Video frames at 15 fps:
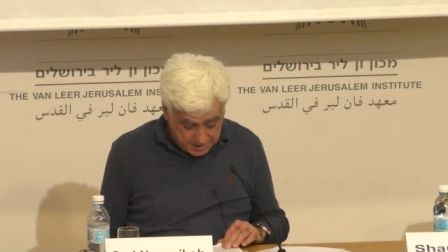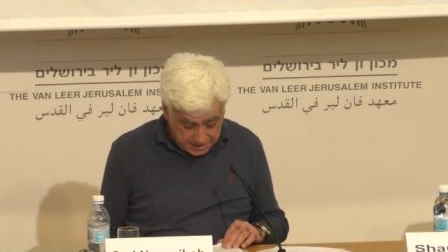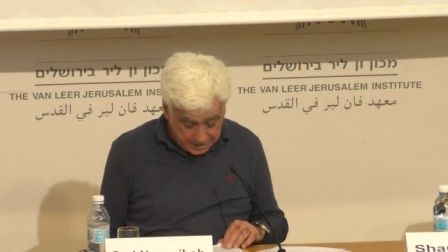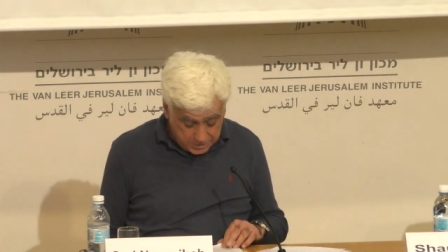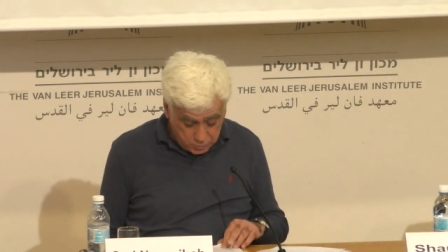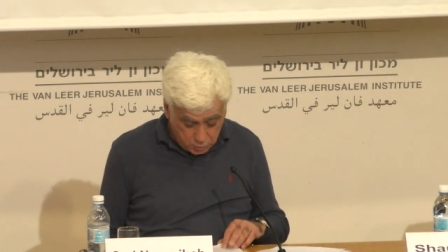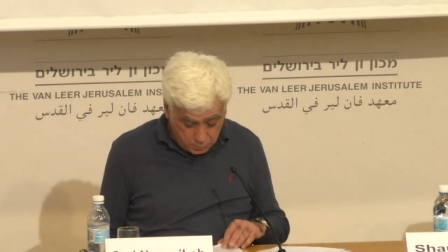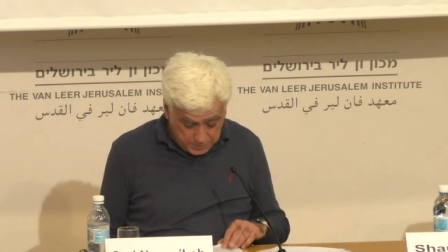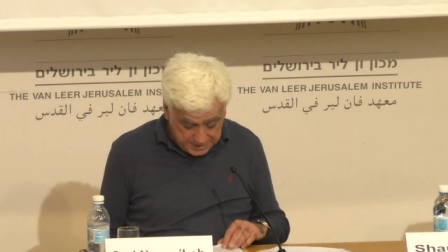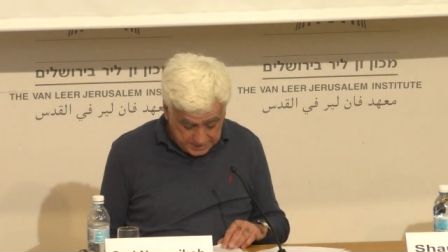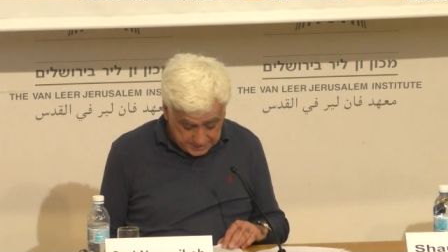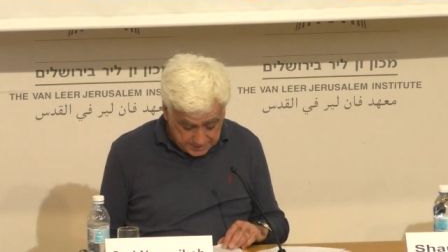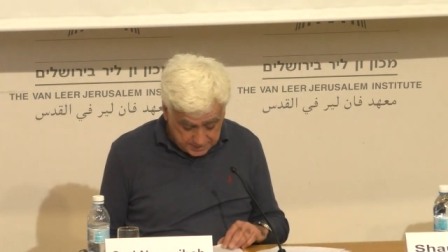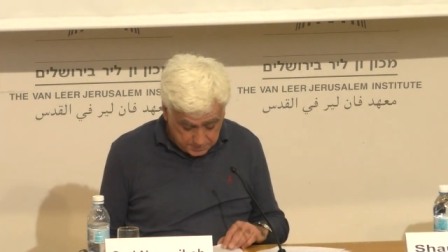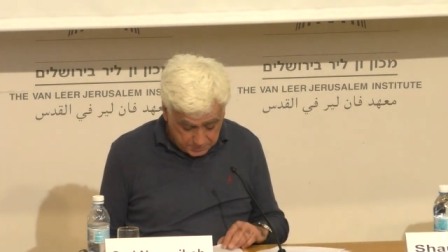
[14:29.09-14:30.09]
into
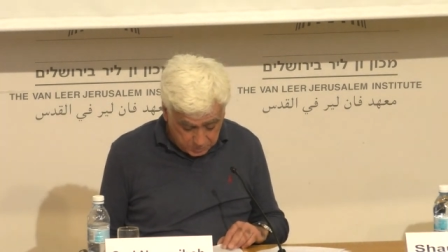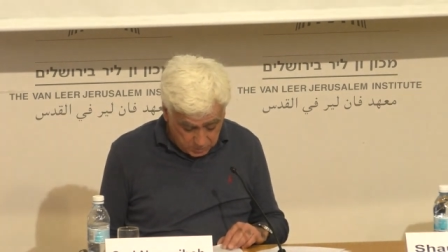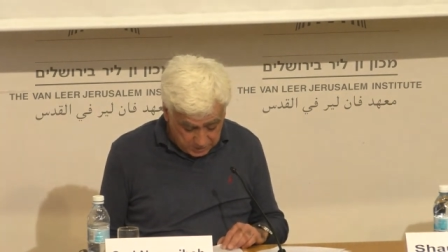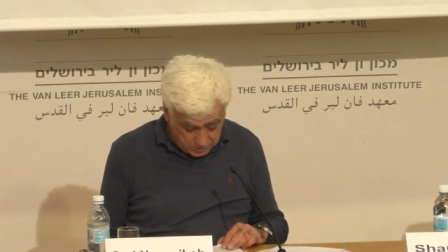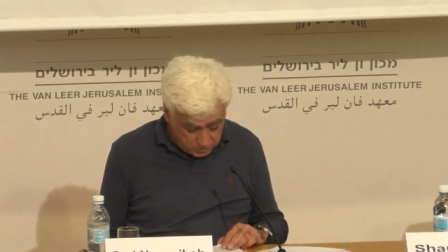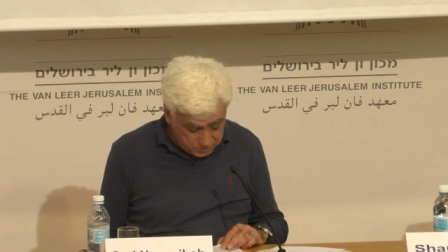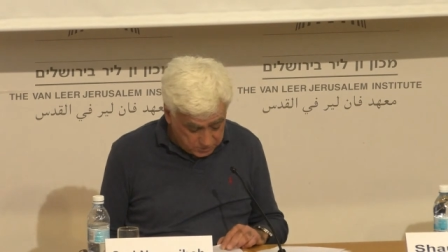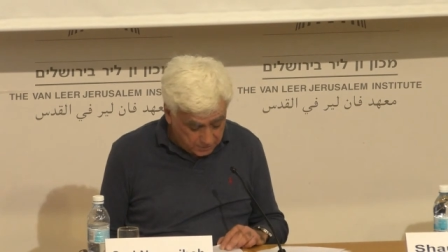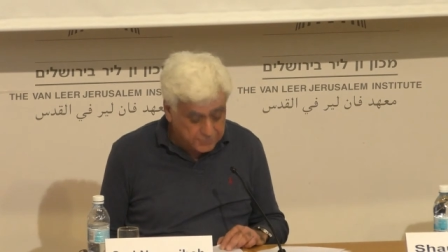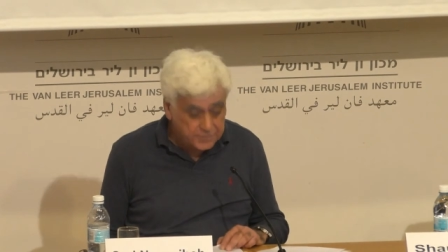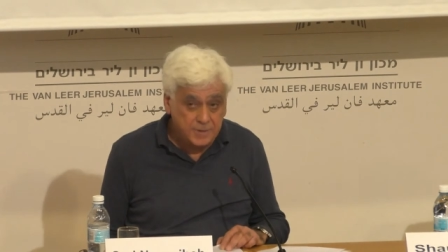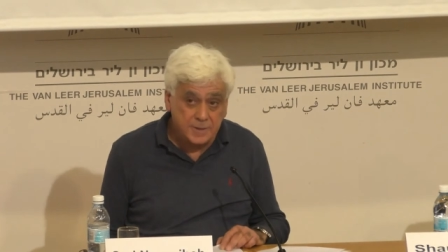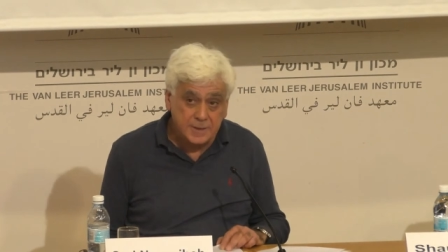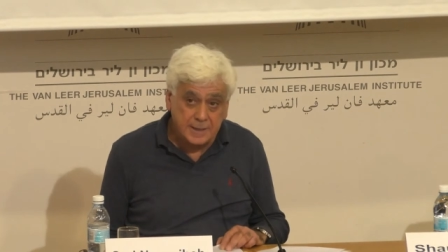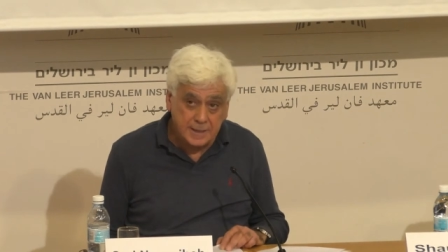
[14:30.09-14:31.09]
pieces between two
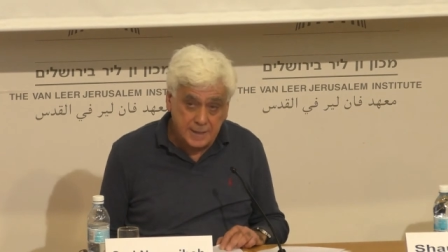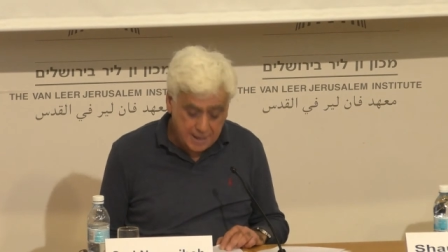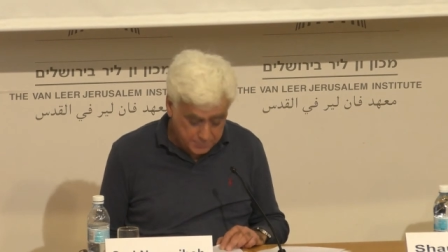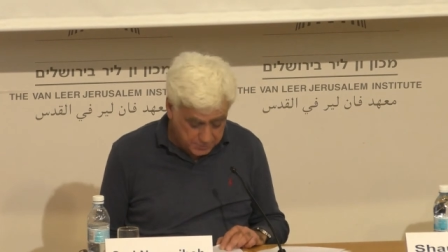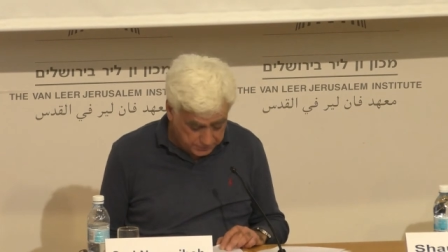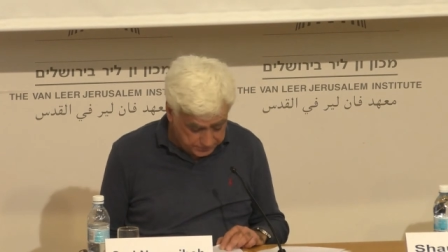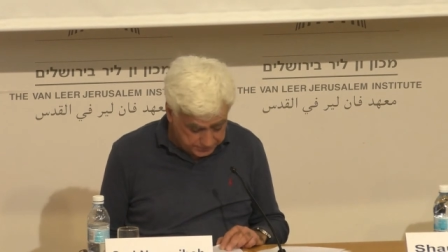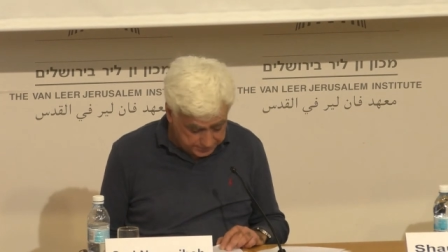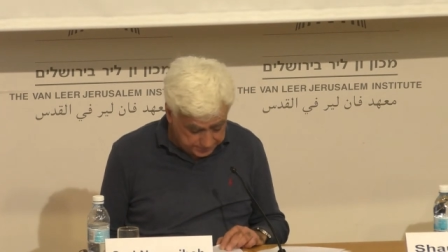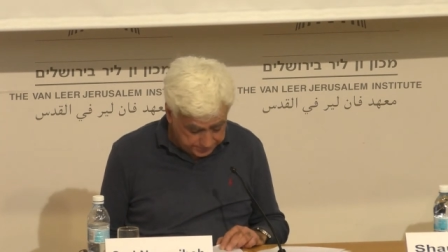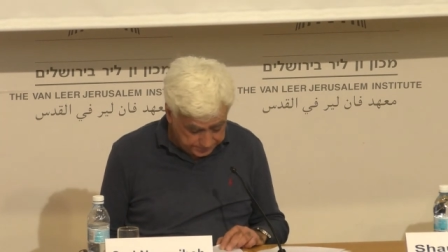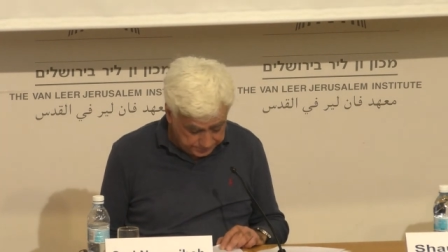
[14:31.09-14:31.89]
sovereignty claimants.